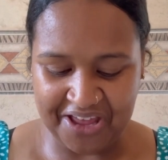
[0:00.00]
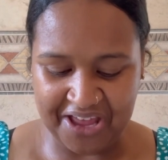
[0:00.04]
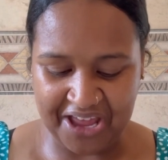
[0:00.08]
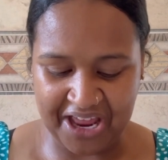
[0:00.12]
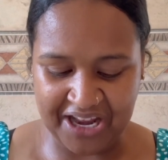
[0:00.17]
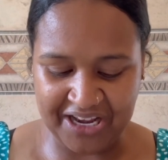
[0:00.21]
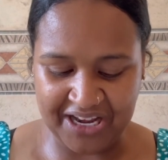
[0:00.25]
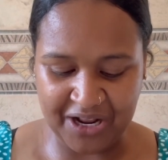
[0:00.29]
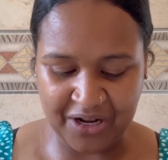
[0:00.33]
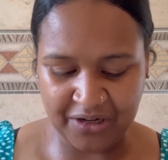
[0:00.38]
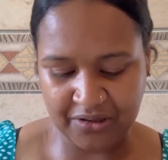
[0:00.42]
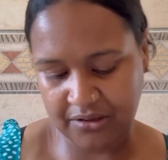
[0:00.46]

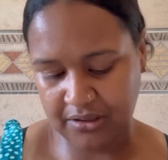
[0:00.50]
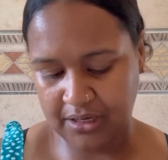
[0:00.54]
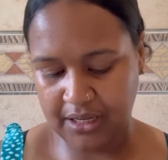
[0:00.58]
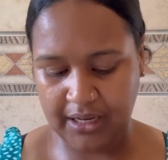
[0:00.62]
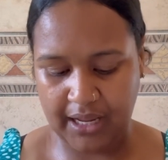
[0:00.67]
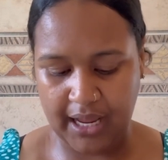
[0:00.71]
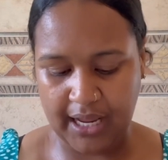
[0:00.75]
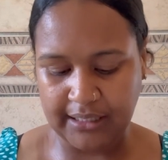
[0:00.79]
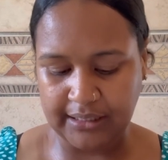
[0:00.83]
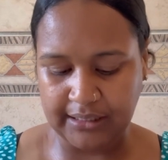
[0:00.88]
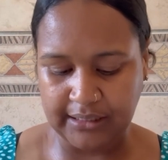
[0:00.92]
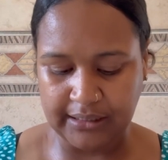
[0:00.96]
And
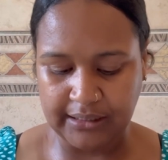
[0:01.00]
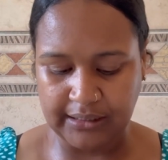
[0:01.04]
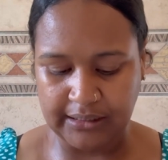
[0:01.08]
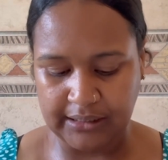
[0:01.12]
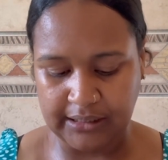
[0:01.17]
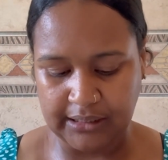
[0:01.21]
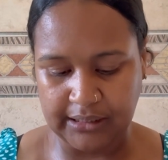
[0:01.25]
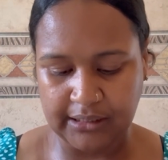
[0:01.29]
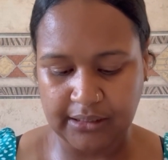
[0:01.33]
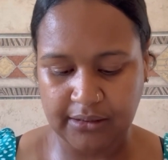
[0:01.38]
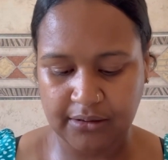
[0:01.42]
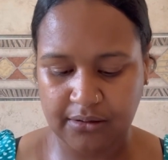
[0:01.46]
I didn't
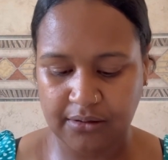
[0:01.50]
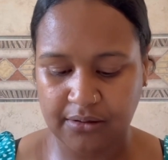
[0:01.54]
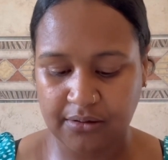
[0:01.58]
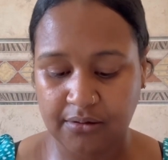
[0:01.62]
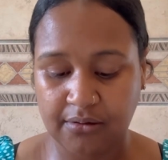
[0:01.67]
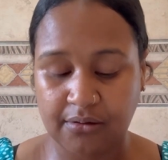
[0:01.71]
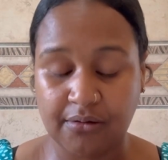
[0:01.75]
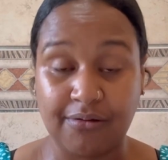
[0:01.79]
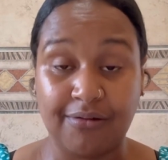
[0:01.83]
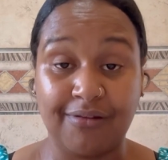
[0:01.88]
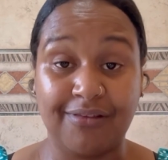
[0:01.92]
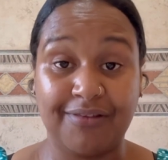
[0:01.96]
need it
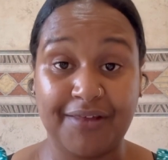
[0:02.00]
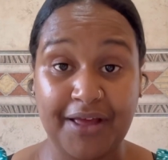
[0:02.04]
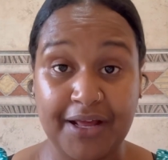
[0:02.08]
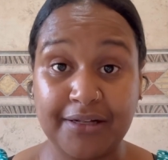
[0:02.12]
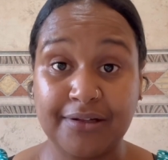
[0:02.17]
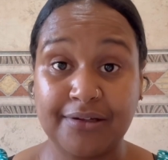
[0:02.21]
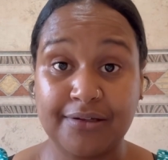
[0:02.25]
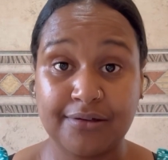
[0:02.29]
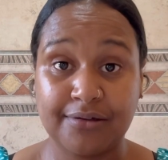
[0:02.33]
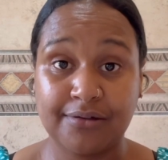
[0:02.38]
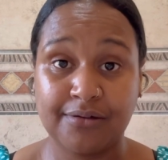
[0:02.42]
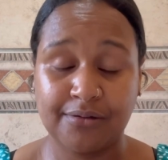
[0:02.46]
that
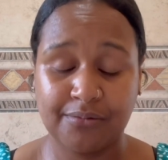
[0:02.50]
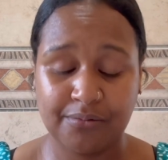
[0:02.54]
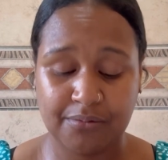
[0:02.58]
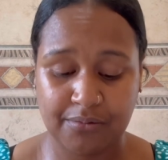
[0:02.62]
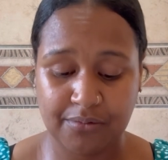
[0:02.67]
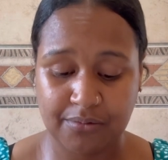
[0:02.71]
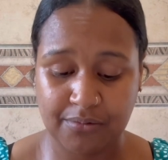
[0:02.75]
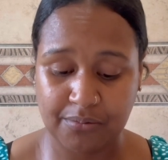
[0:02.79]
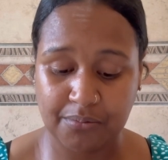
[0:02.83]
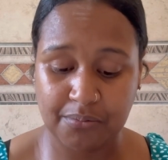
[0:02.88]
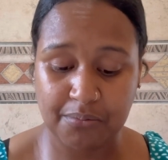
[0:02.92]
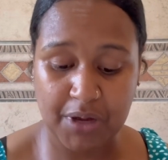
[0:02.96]

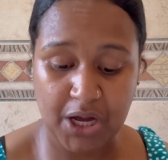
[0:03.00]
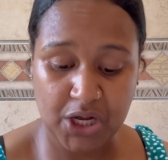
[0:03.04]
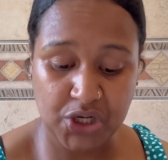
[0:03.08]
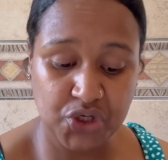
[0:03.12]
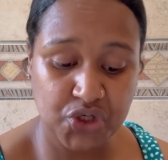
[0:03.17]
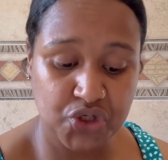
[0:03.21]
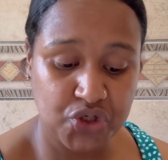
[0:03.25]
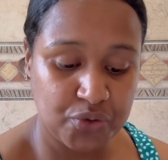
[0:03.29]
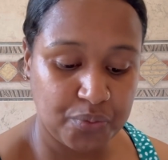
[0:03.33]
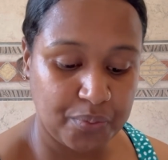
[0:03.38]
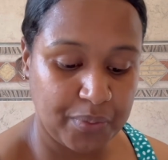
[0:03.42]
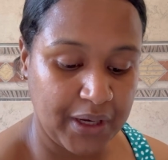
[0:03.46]

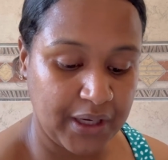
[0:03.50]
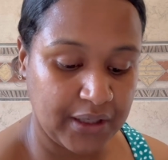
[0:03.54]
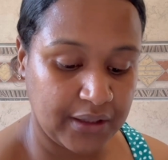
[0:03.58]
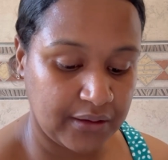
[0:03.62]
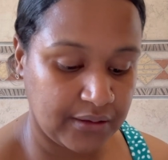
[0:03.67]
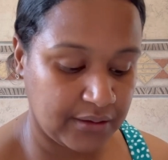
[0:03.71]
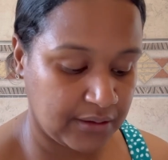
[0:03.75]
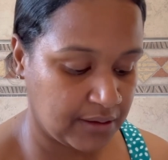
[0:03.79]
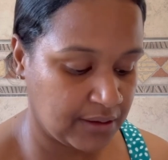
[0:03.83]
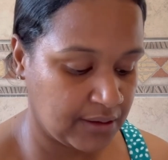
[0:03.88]
much, but